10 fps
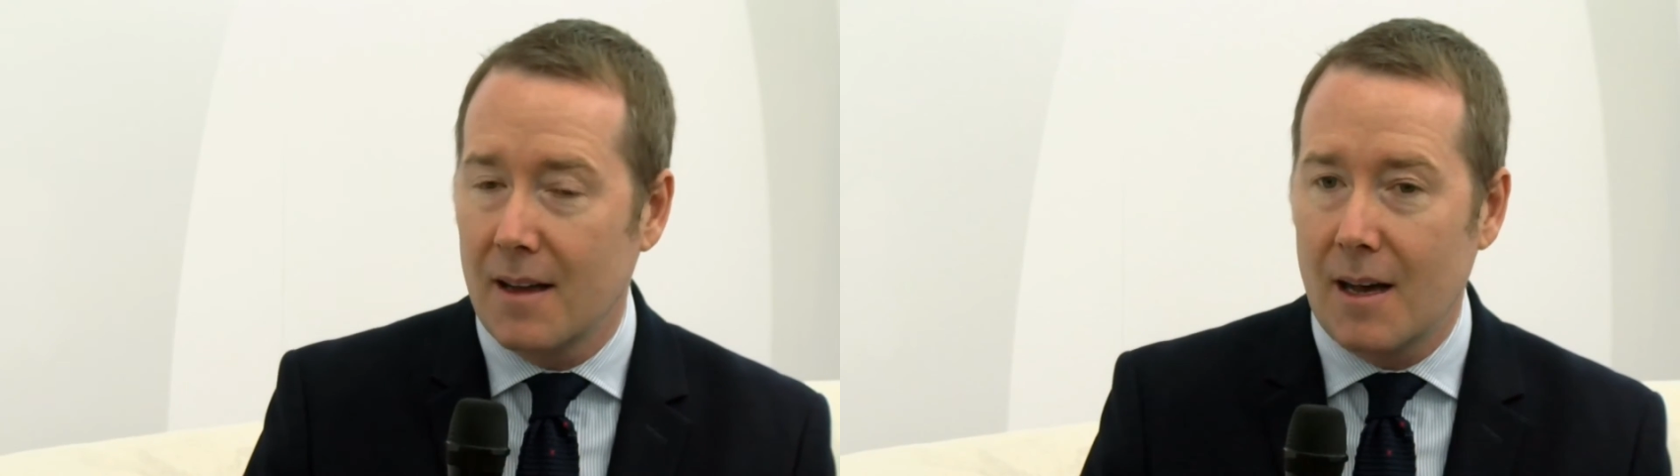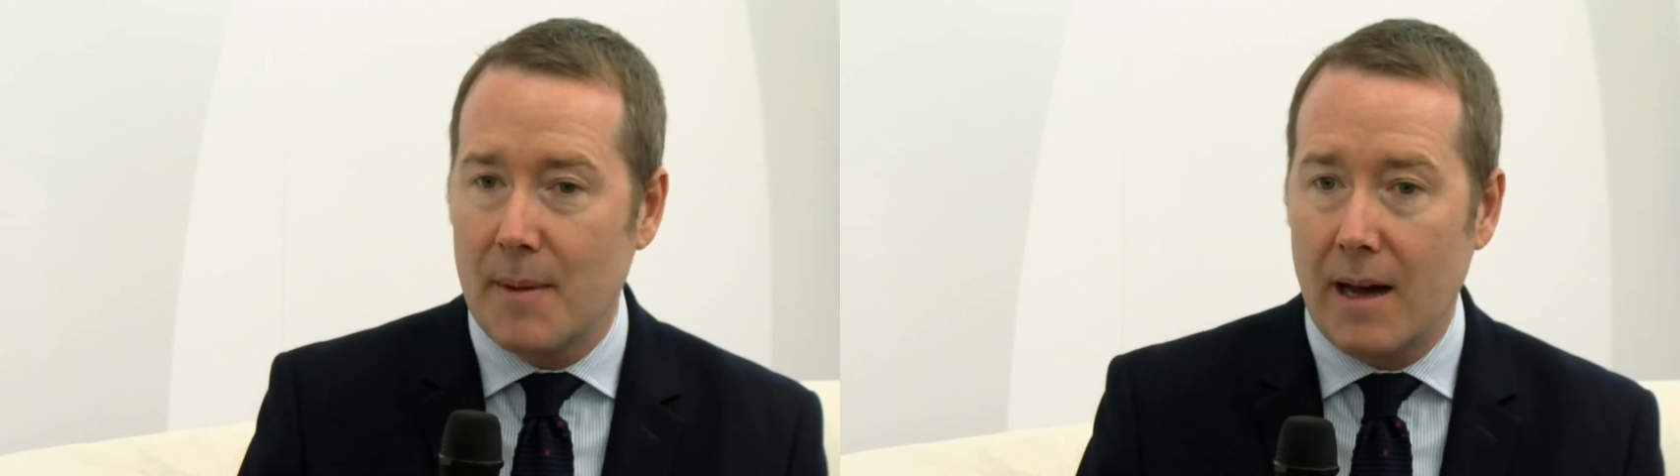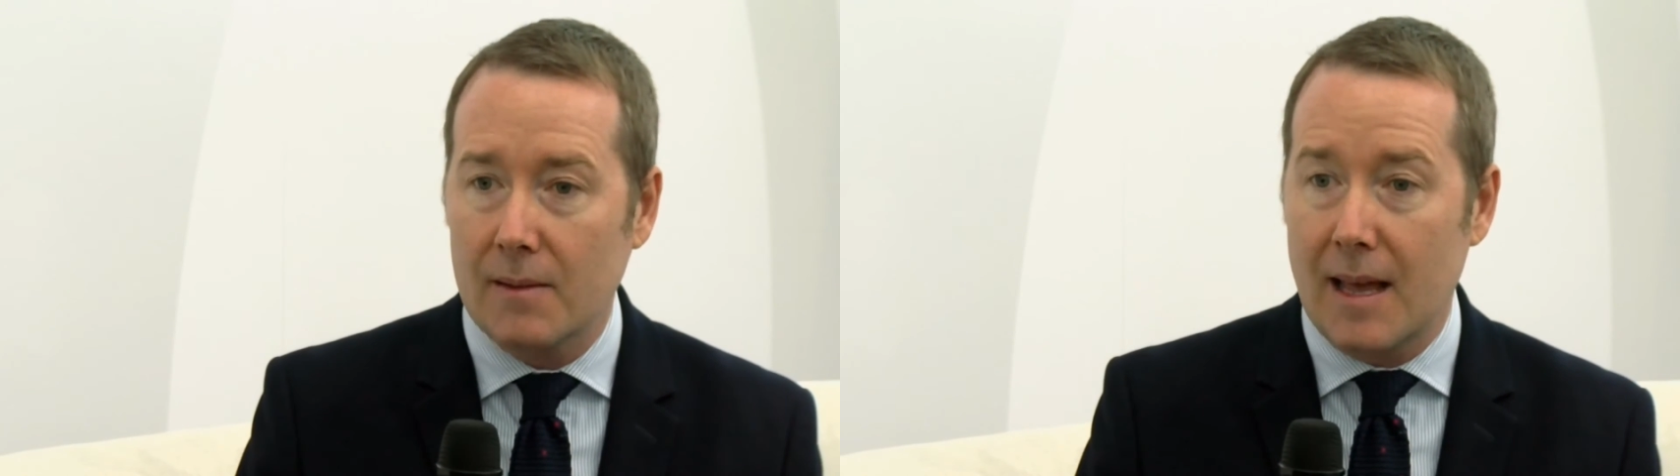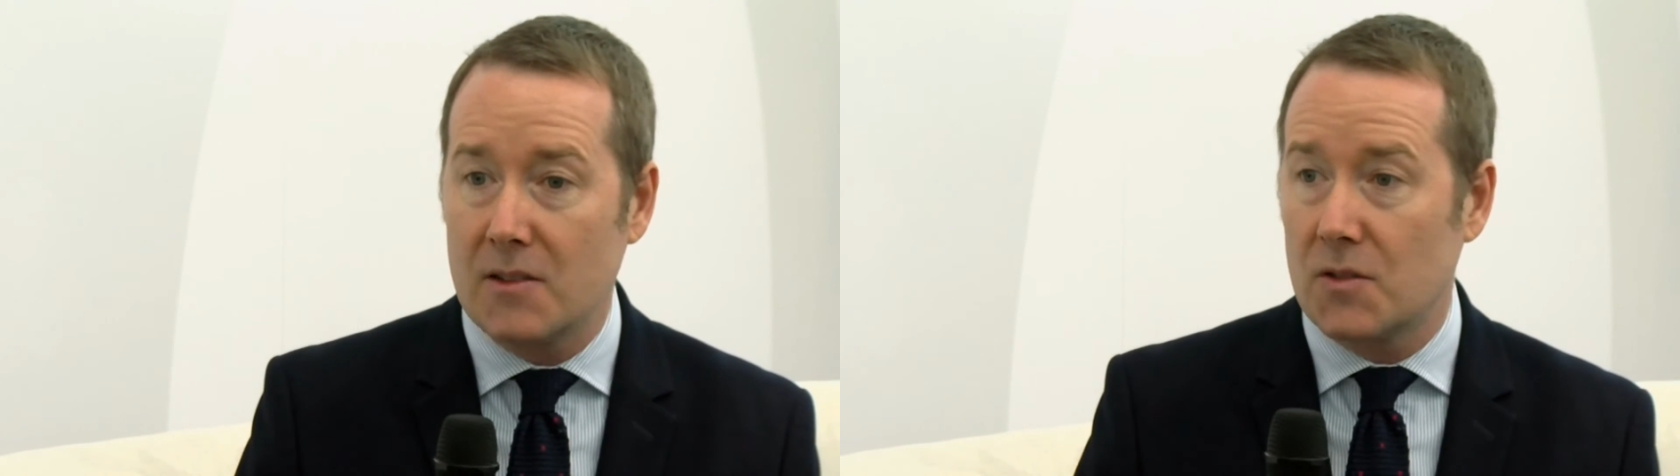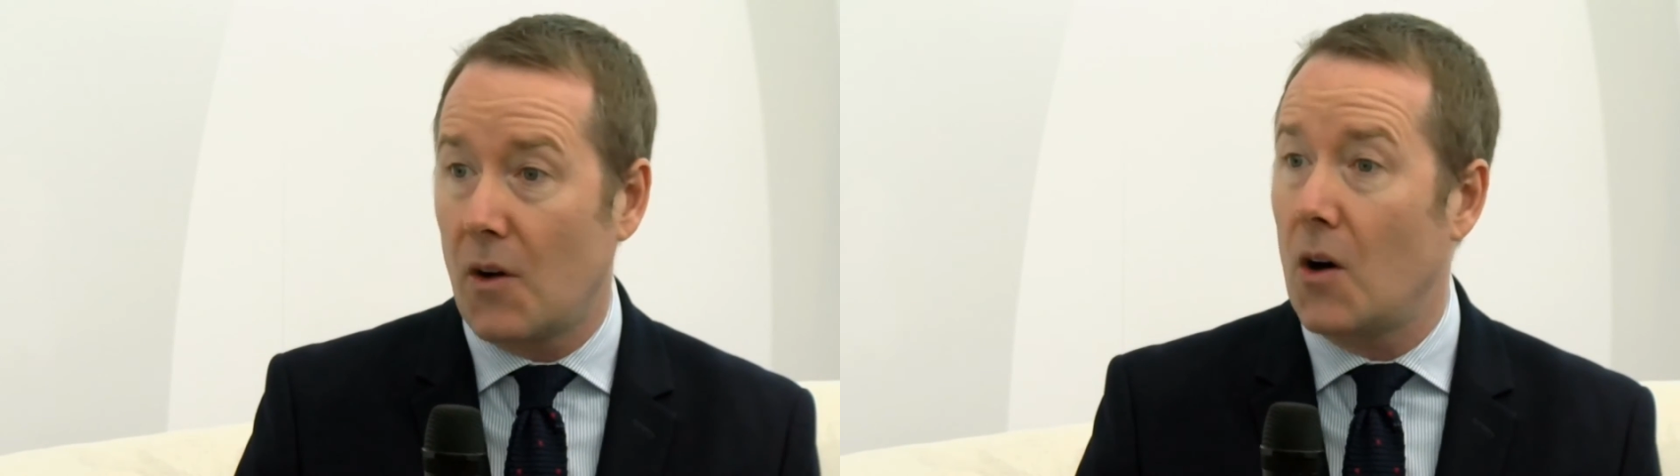about
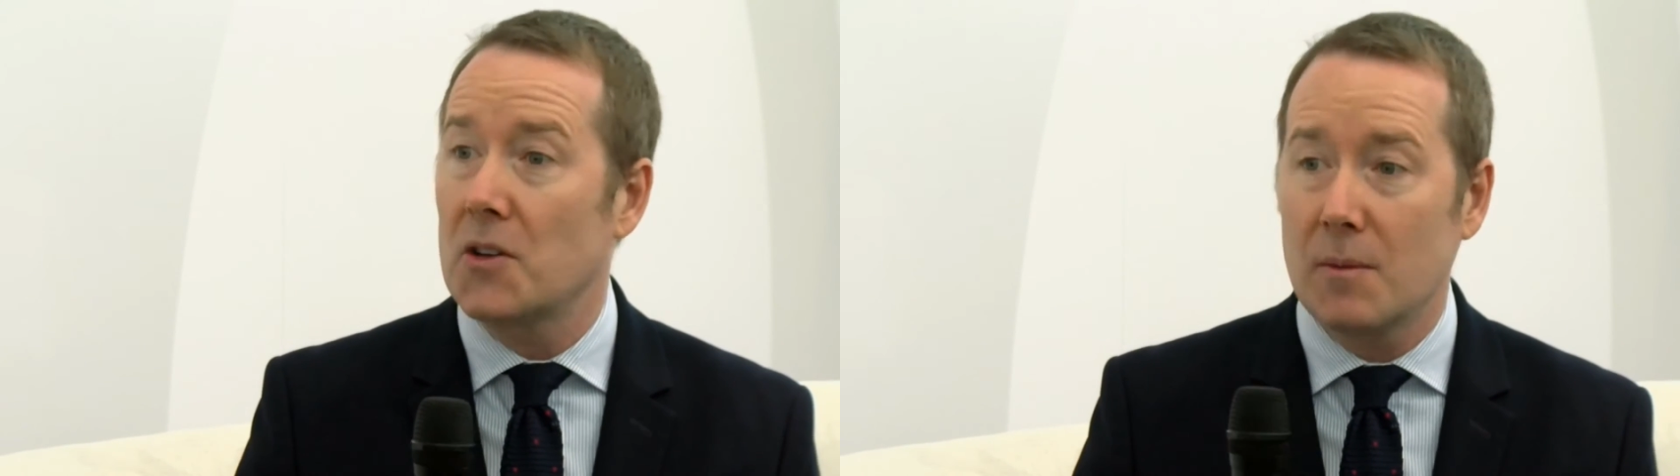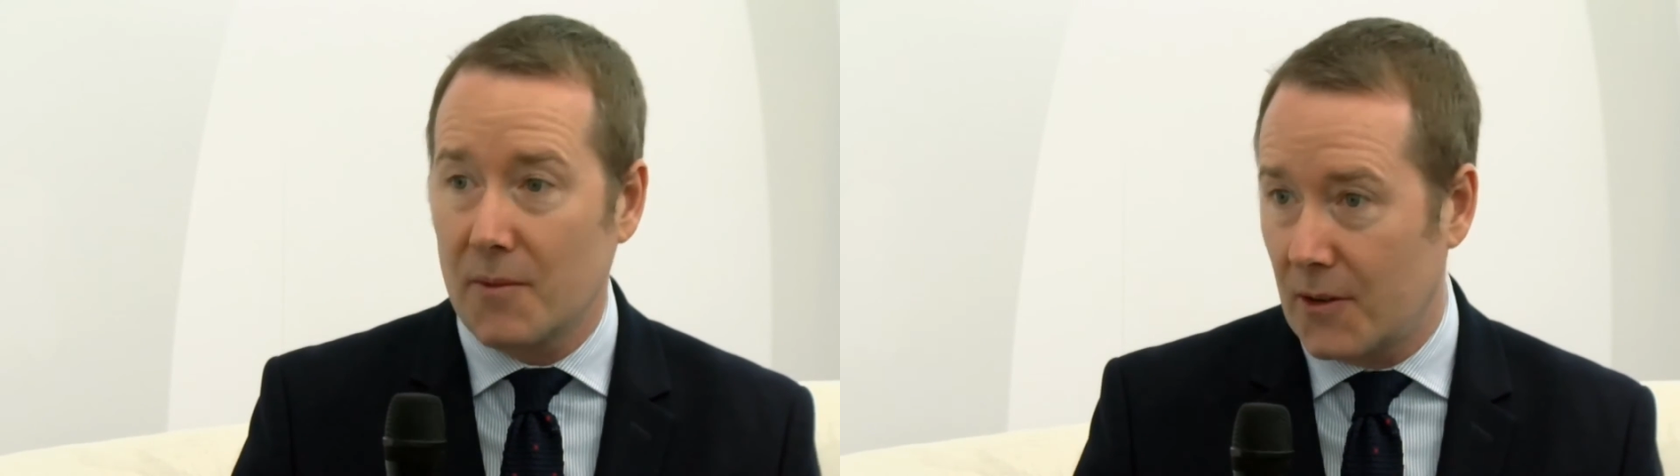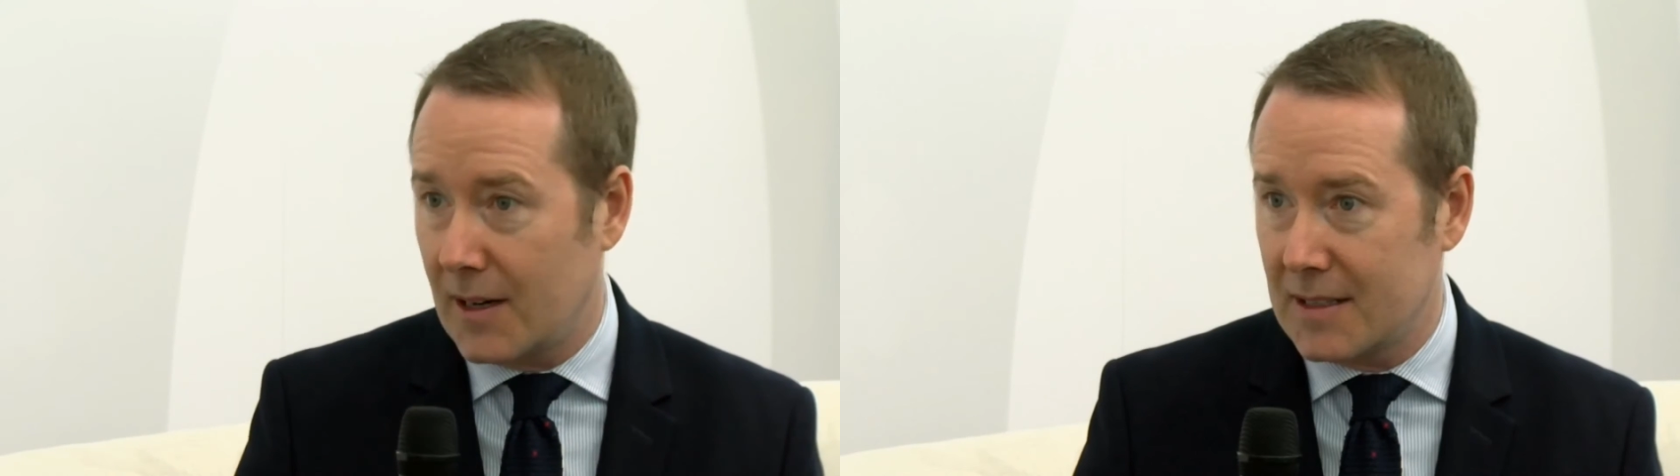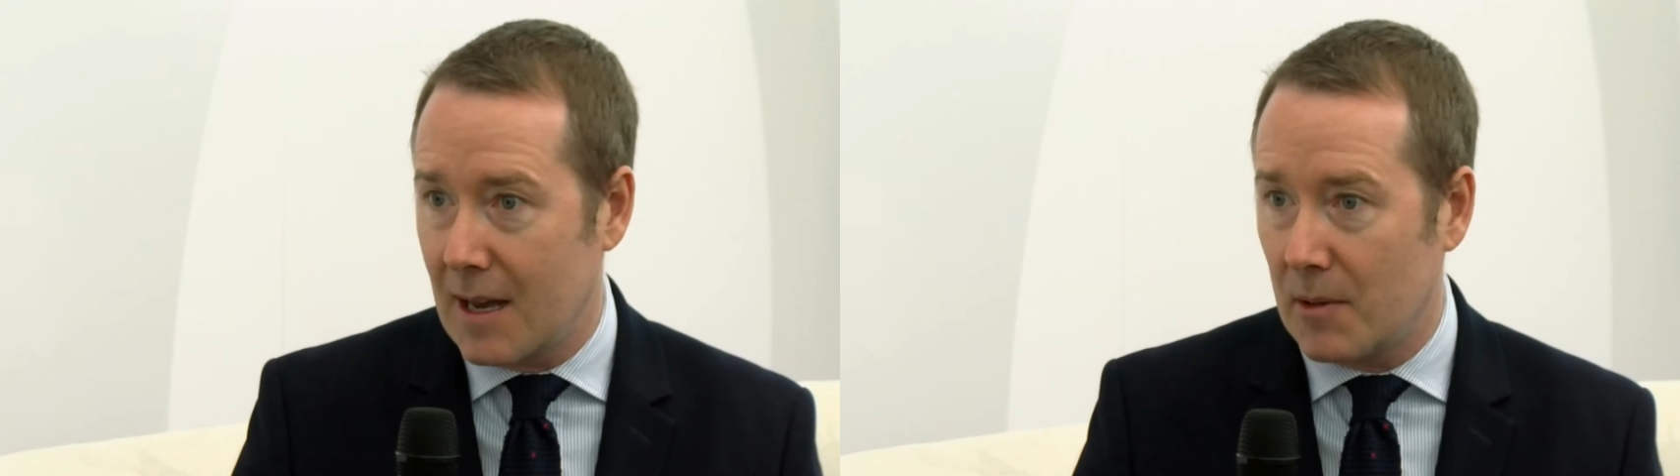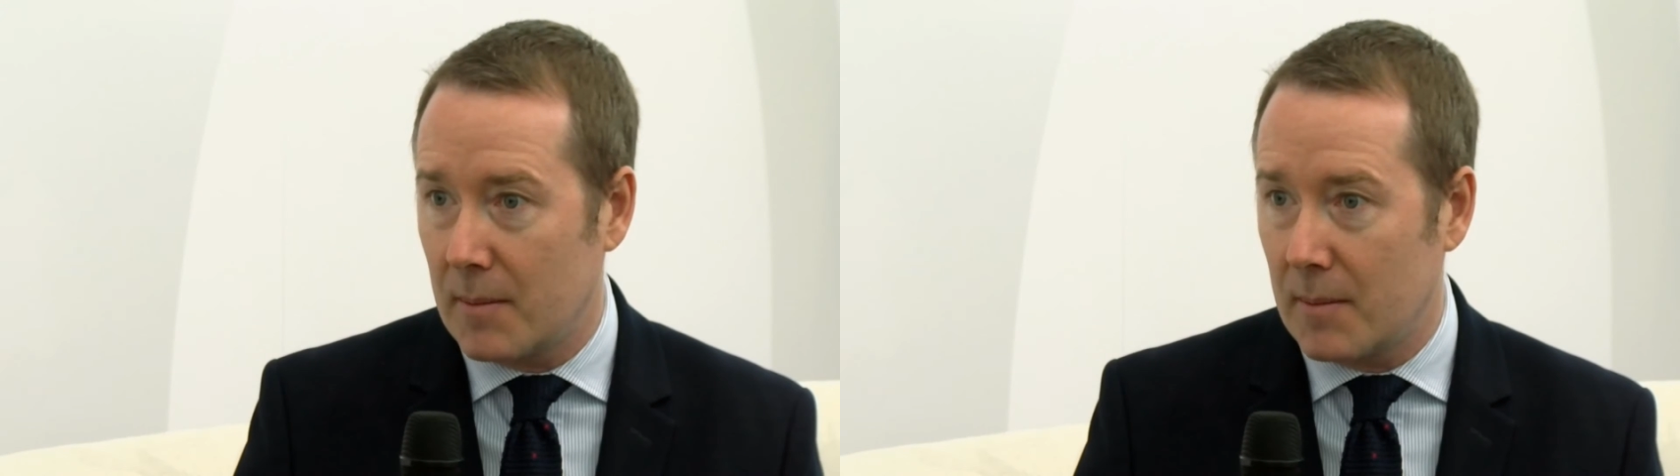lens volume, for example.